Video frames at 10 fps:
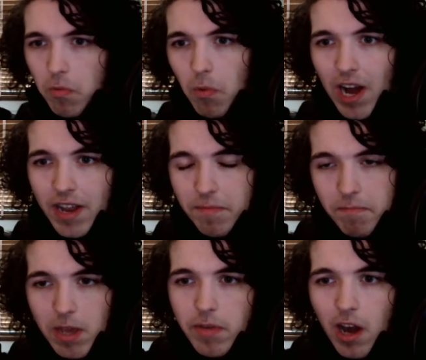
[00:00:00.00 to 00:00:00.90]
wide,
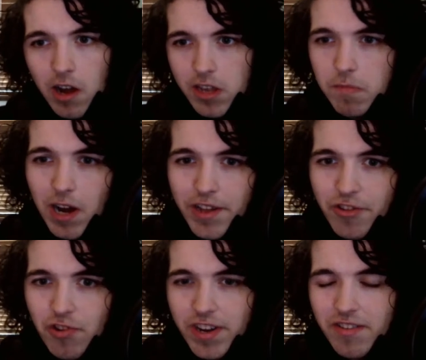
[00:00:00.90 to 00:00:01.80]
maybe occupy
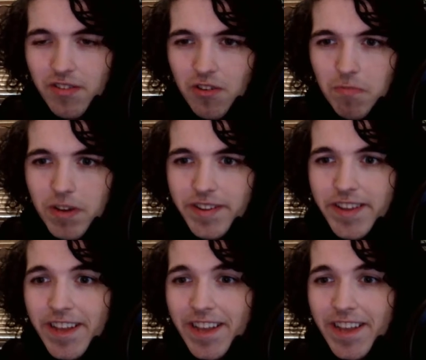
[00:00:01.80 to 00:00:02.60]
Trent a little bit,